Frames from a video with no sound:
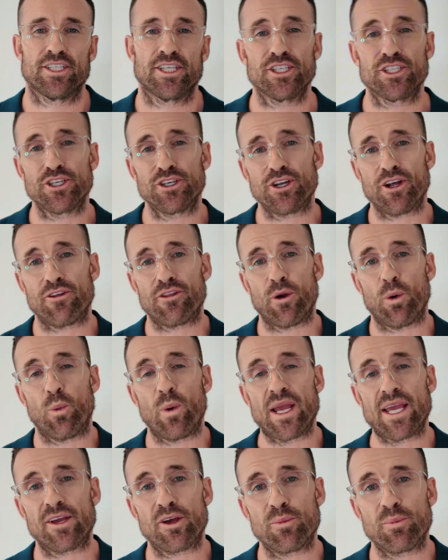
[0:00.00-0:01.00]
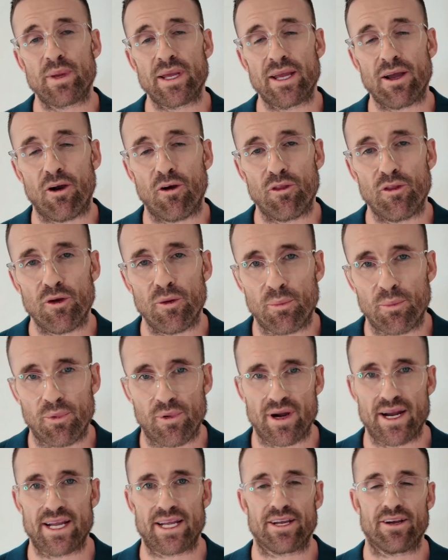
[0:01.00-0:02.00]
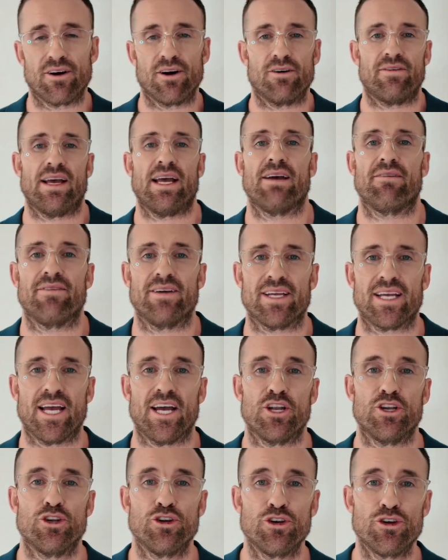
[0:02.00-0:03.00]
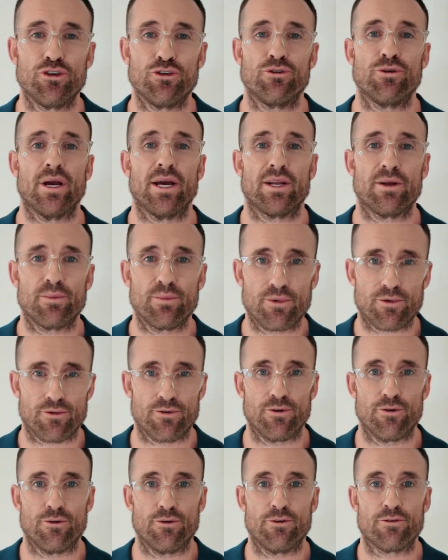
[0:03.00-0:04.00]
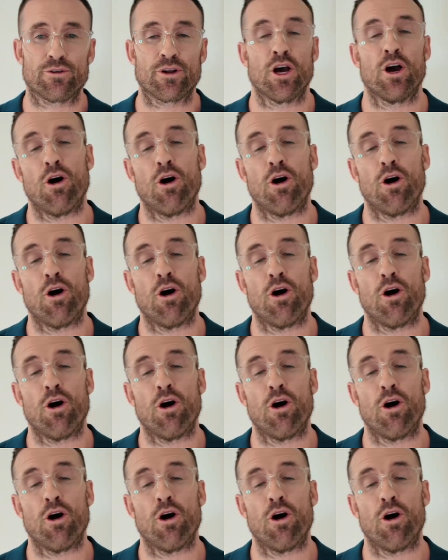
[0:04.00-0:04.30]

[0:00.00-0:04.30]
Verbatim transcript: Did you know that we could be on the brink of having a new and improved